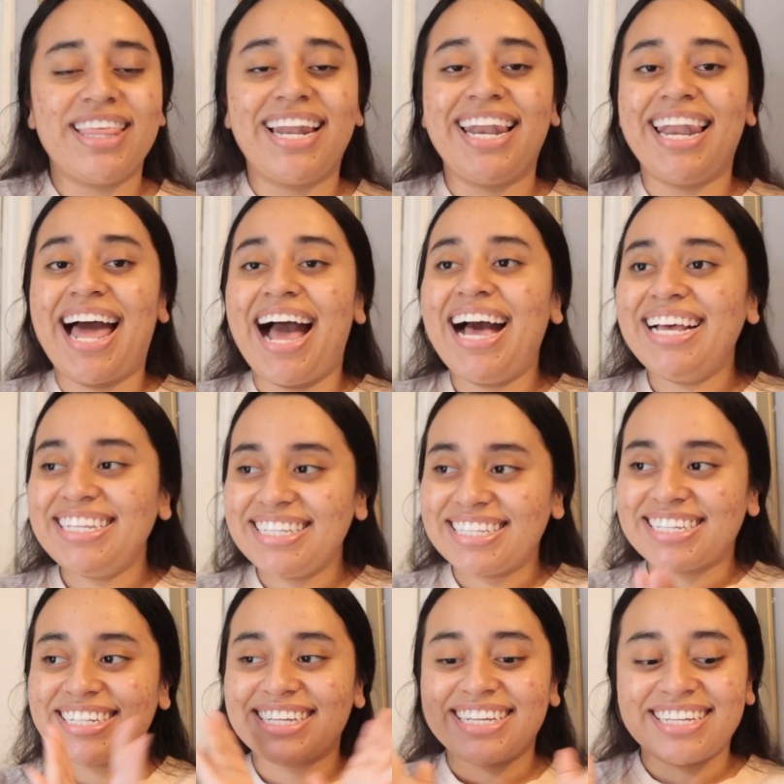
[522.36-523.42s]

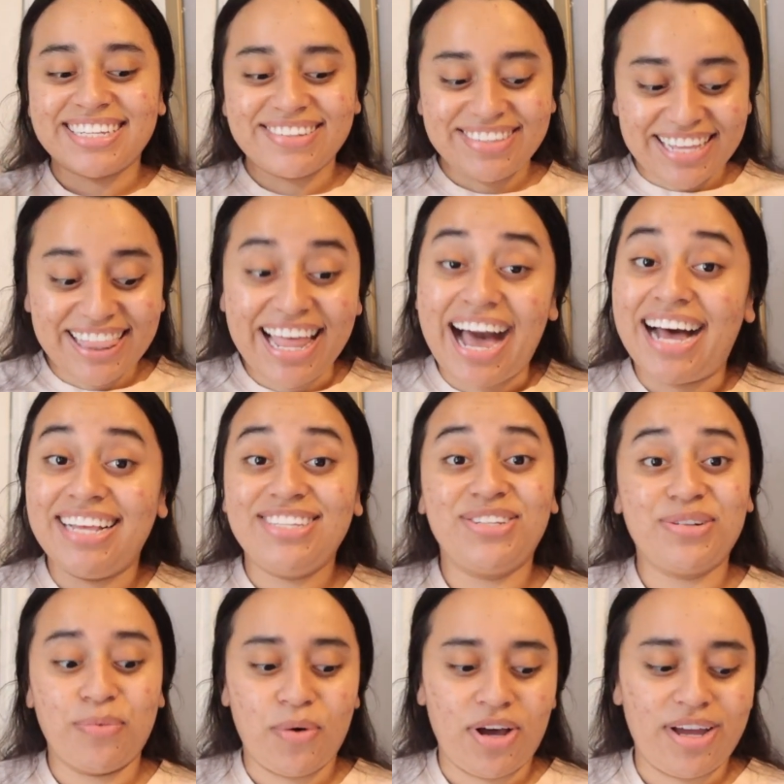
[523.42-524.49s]
The
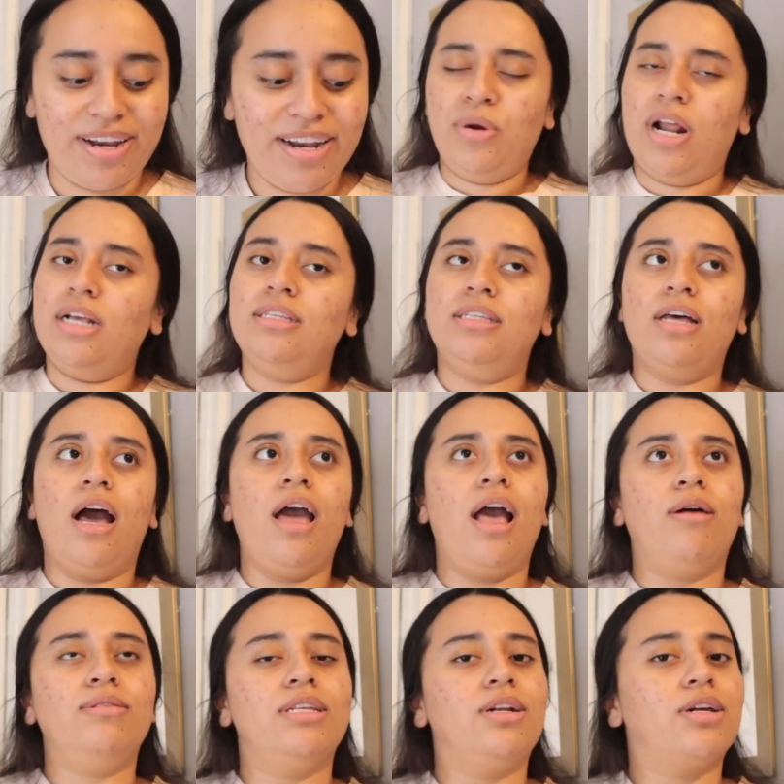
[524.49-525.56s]
last one, when I saw it,
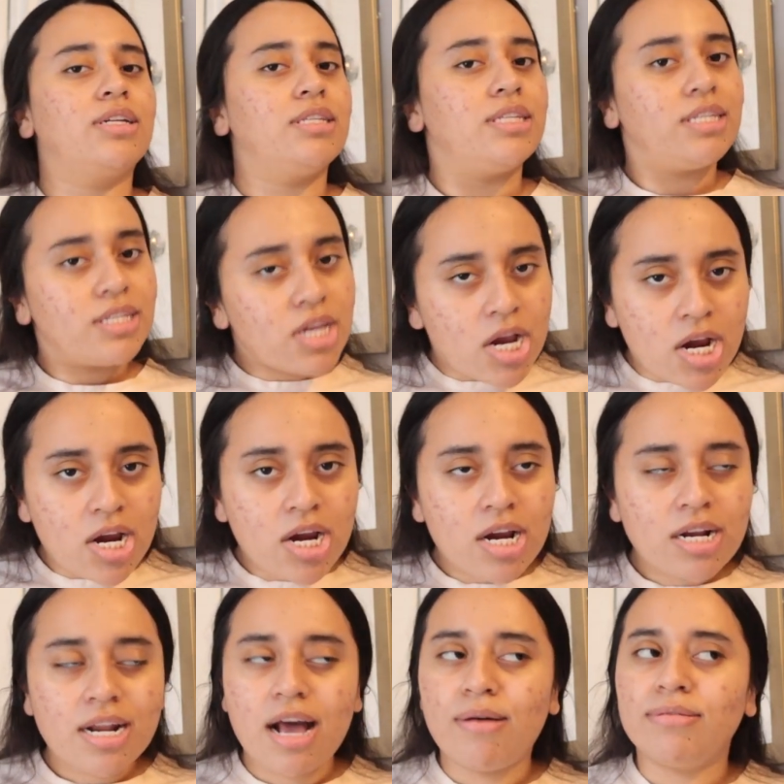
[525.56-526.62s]
I was a little
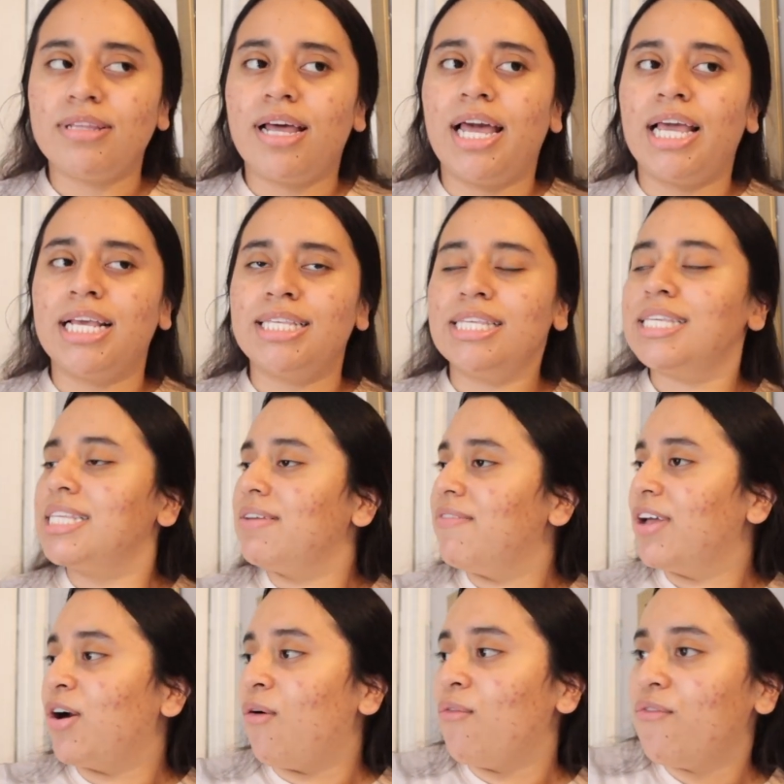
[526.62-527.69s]
concerned. I was like, is this
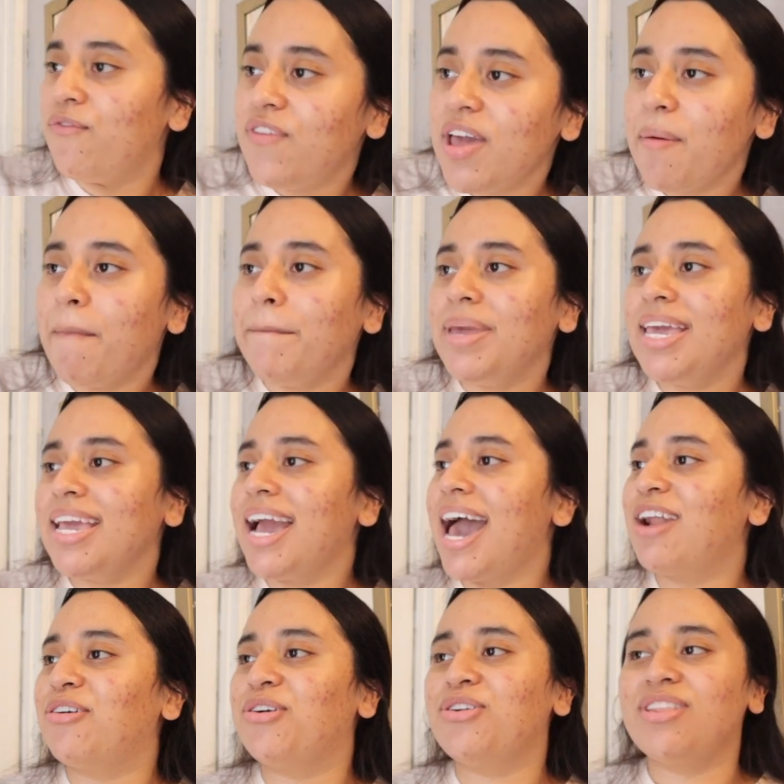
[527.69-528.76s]
even gonna fit me?
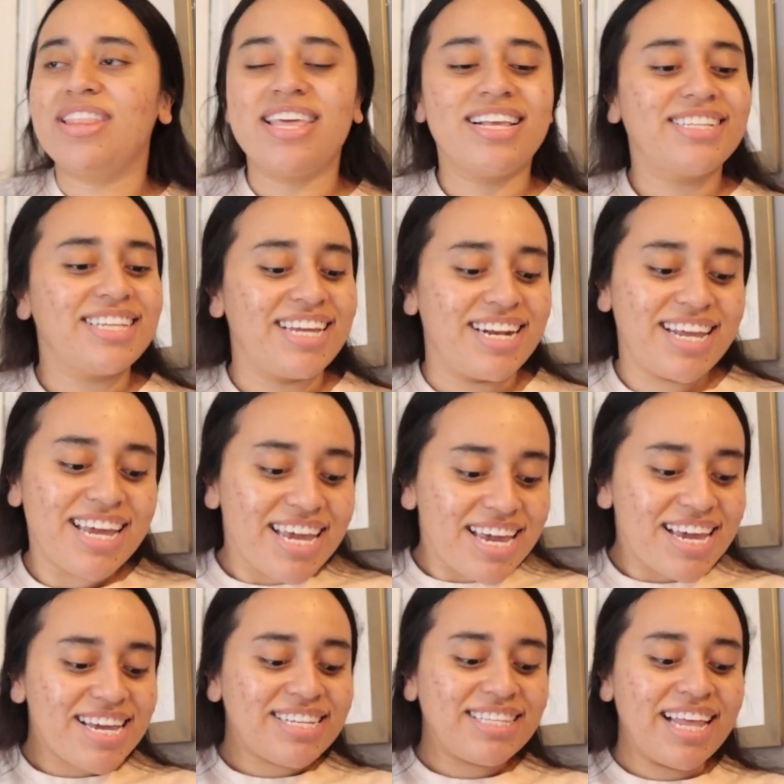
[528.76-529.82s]
I don't think it
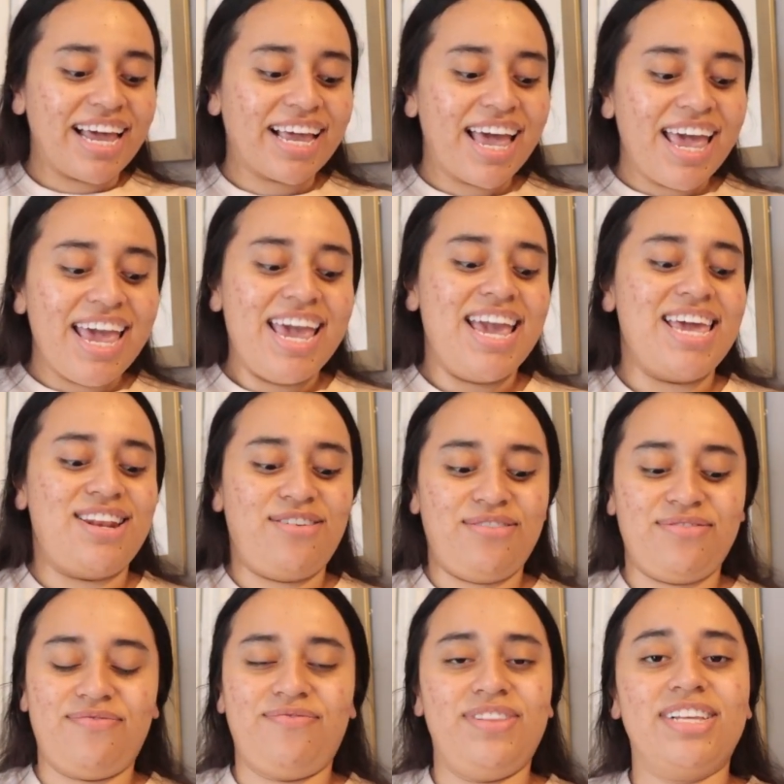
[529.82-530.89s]
is. Like, it
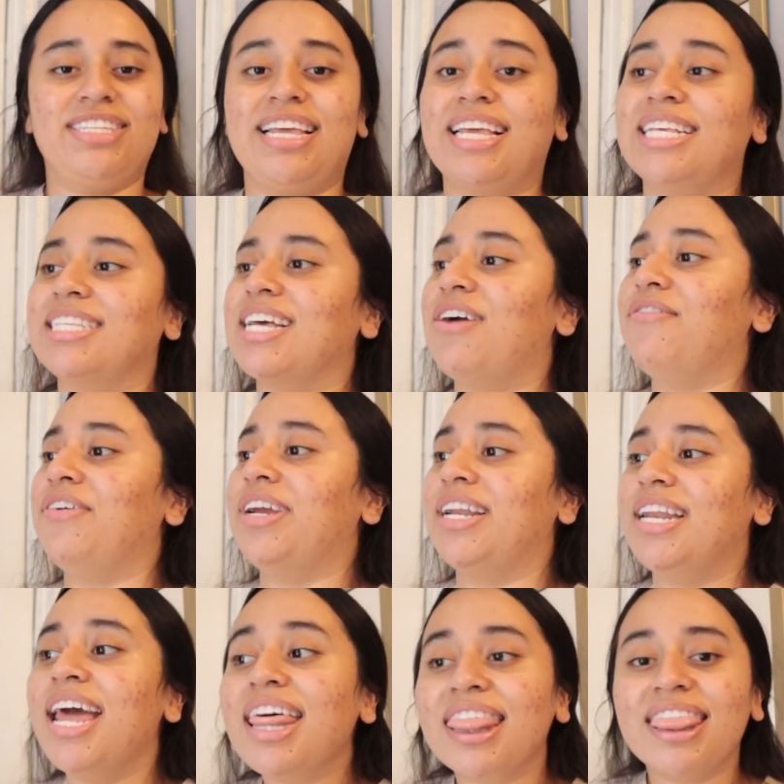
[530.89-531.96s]
don't looks like it's
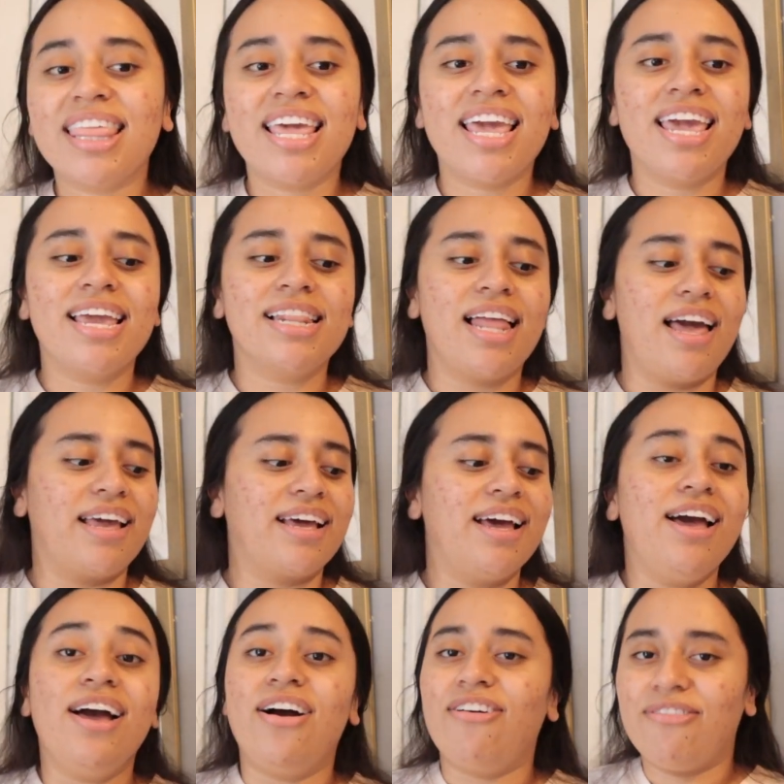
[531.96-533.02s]
covering nothing, like
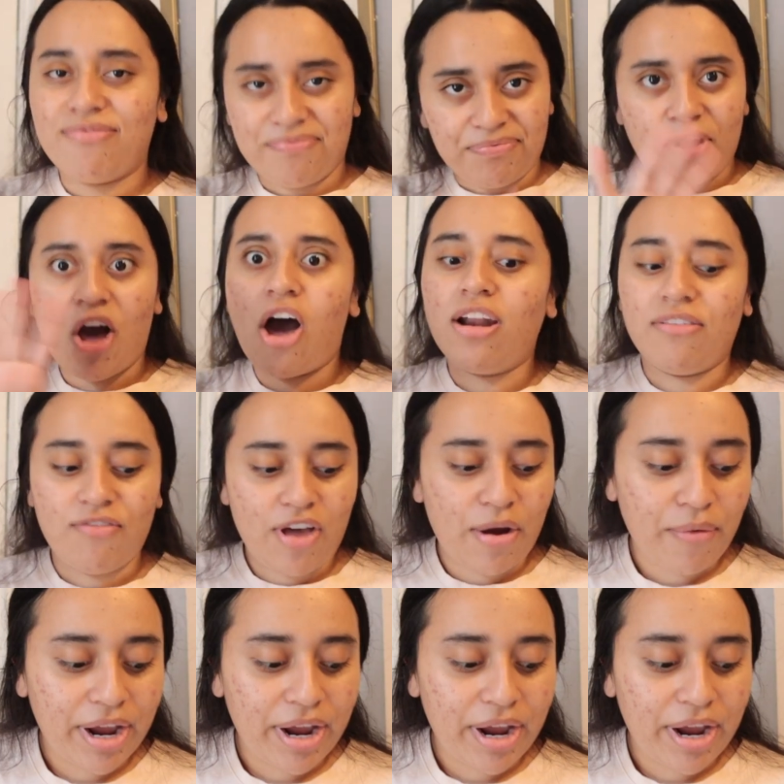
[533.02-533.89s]
all of that,